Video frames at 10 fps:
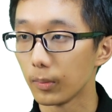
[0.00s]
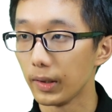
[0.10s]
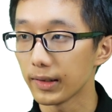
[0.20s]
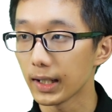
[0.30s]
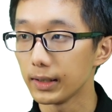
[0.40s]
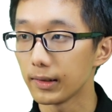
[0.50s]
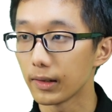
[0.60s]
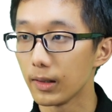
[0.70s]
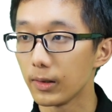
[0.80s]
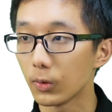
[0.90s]
Besides,
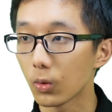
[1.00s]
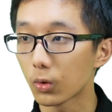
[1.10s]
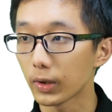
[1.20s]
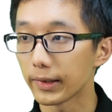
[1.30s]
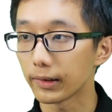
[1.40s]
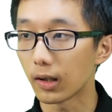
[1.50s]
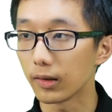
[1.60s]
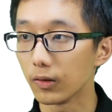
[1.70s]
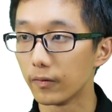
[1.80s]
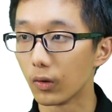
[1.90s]
the neural crest
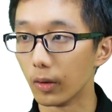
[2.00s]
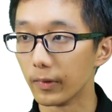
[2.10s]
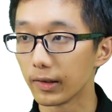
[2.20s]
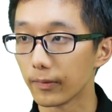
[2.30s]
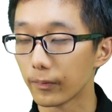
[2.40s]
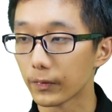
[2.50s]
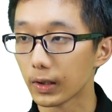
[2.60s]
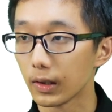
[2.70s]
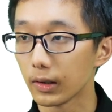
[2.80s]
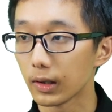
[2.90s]
also forms.
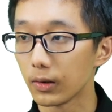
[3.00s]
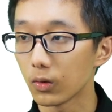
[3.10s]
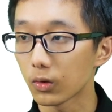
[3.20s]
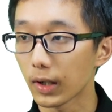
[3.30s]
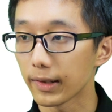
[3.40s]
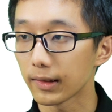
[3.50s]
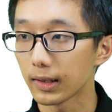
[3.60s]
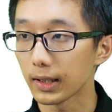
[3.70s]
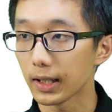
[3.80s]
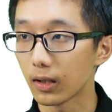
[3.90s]
The neural crest
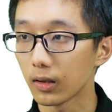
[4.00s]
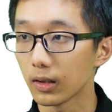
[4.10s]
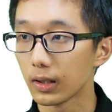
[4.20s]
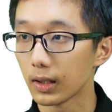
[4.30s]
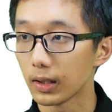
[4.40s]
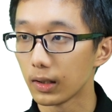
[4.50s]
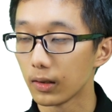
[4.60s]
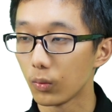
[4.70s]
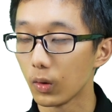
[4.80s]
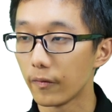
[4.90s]
here
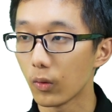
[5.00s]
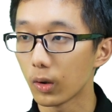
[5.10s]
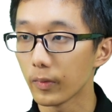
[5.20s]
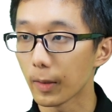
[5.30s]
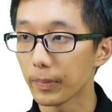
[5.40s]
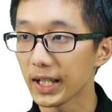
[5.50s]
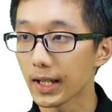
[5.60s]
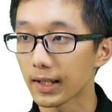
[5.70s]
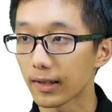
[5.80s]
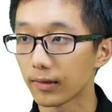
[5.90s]
will form the
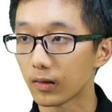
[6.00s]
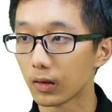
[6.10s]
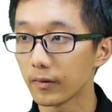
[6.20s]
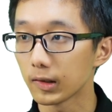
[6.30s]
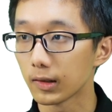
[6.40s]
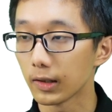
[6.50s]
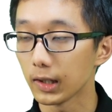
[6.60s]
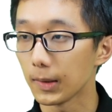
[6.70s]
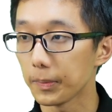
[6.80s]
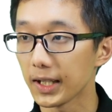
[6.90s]
PNS nerves,
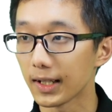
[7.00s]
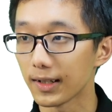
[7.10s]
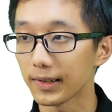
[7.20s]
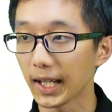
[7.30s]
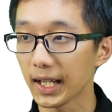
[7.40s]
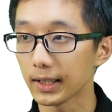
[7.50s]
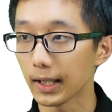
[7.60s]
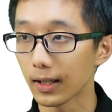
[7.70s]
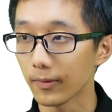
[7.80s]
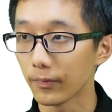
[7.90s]
the PNS
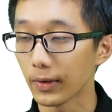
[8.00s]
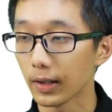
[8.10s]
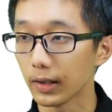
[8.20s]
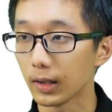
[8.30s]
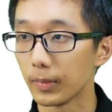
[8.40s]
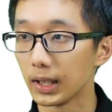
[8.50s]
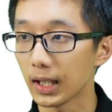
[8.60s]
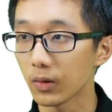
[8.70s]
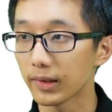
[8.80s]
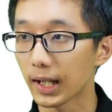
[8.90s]
ganglia, the
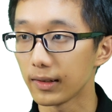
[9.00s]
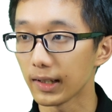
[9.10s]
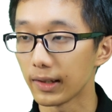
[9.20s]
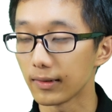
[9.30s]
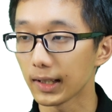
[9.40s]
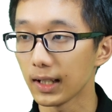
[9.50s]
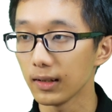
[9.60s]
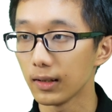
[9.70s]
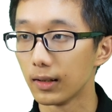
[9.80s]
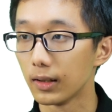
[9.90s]
melanocytes in the
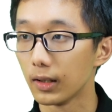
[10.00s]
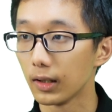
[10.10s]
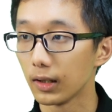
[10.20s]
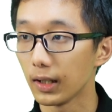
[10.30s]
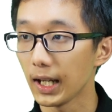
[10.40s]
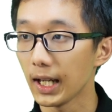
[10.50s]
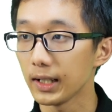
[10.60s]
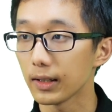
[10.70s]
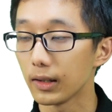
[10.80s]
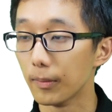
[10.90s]
skin,
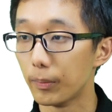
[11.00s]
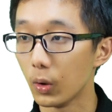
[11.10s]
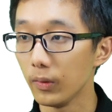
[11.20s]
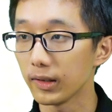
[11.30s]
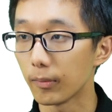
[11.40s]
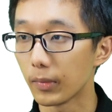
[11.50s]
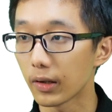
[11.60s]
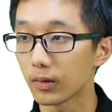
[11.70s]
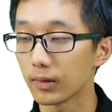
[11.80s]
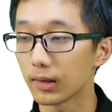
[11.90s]
and the bones and
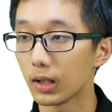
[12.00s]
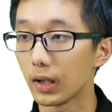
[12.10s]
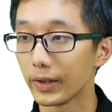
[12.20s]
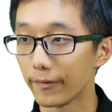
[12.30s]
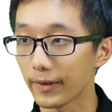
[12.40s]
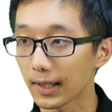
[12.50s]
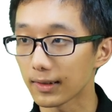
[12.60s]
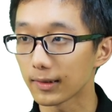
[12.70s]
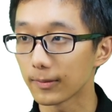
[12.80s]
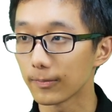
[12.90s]
muscles of the
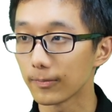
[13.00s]
face.